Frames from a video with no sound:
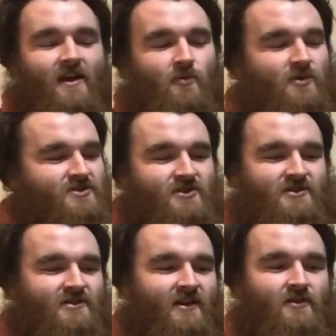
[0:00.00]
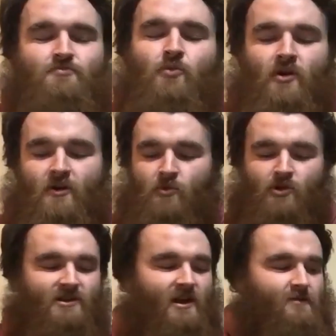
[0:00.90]
was
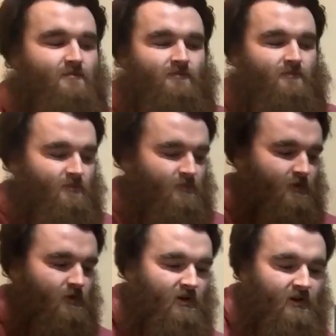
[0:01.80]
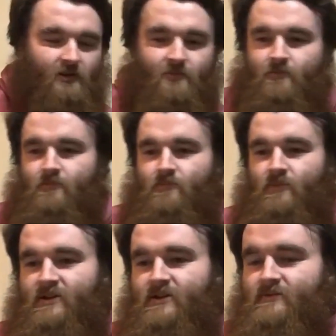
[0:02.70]
more time looking at the
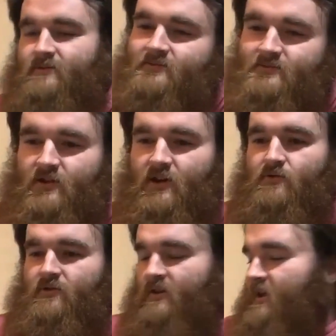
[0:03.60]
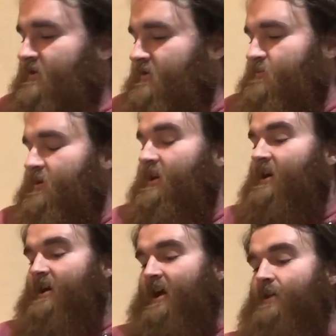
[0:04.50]
bloody ground than anything. But
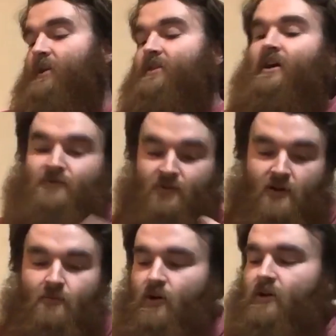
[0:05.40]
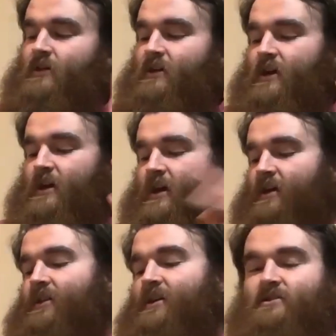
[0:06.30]
anyway, thanks for coming on.
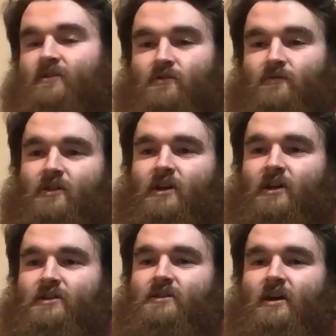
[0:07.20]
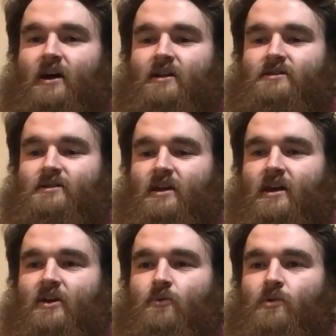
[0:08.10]
Thanks to everyone for listening, and
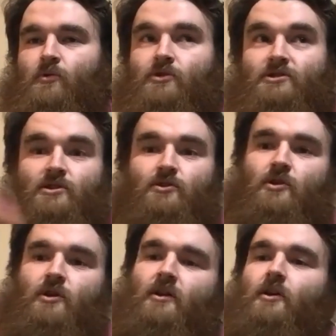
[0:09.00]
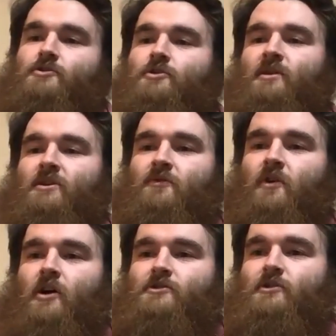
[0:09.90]
we will see you in another 2 weeks for
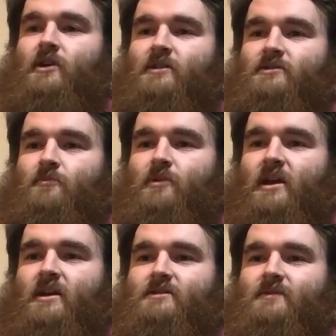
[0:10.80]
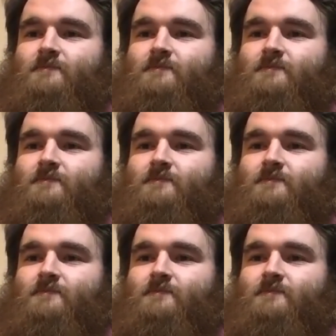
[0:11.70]
R2Kast number 8.